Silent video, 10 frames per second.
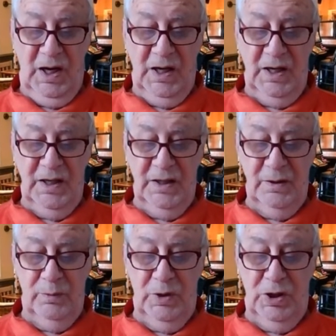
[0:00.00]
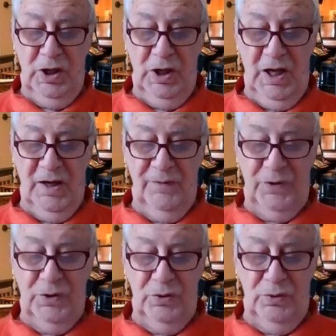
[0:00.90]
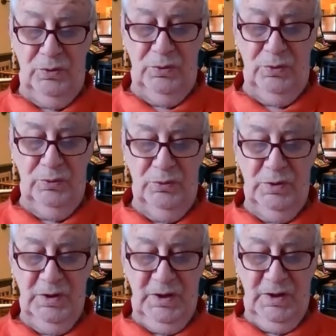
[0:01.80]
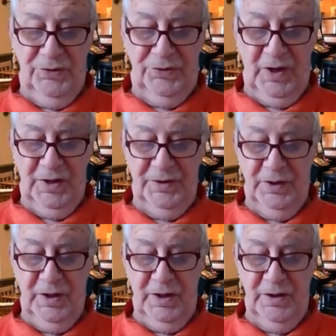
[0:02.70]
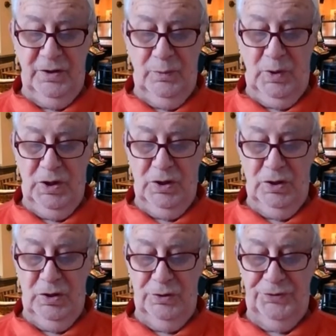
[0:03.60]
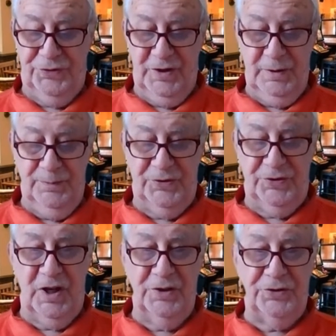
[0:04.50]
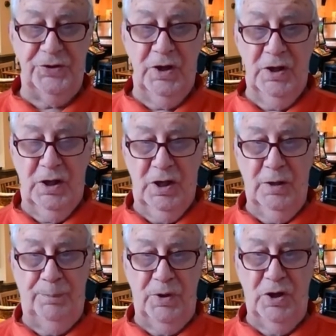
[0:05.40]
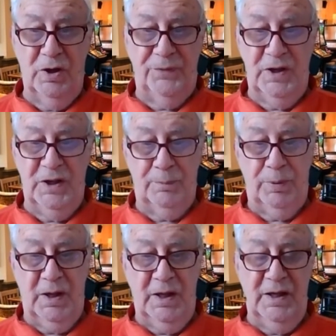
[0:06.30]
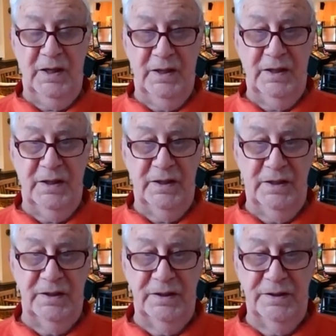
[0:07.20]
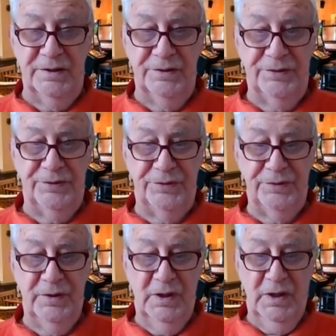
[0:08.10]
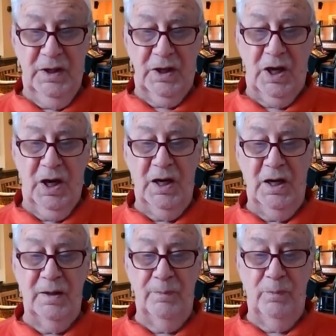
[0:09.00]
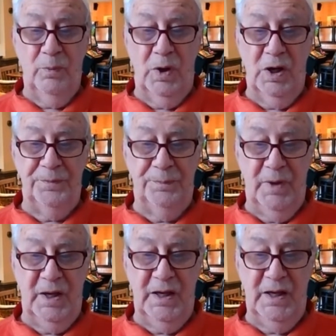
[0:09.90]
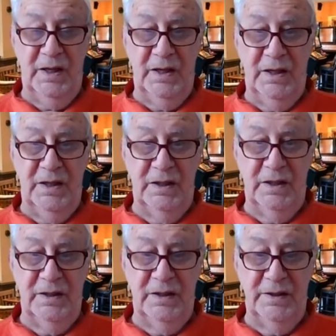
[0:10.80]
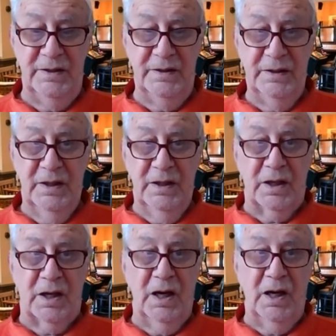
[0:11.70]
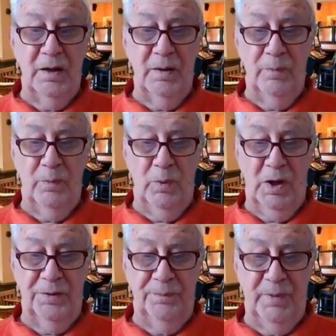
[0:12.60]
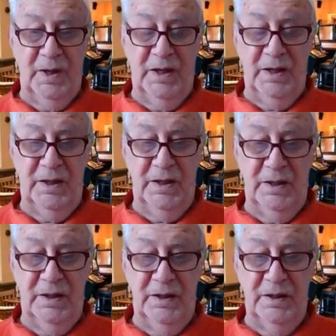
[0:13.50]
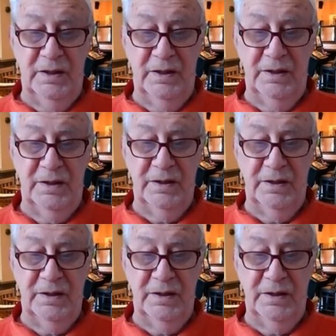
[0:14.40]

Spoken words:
I will love you. Suddenly the world seems such a perfect place. Come what may, come what may,